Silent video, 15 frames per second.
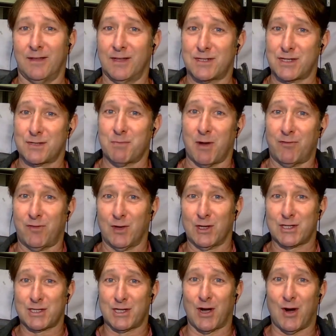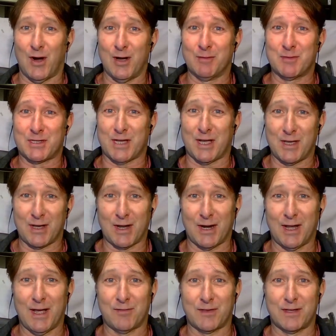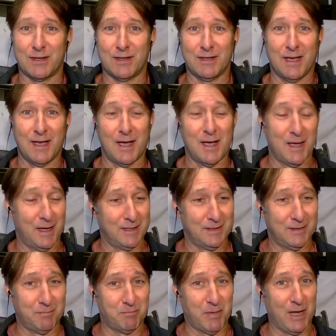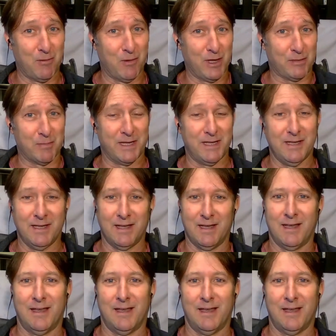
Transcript: This is my first time, so you're going to have to bear with me.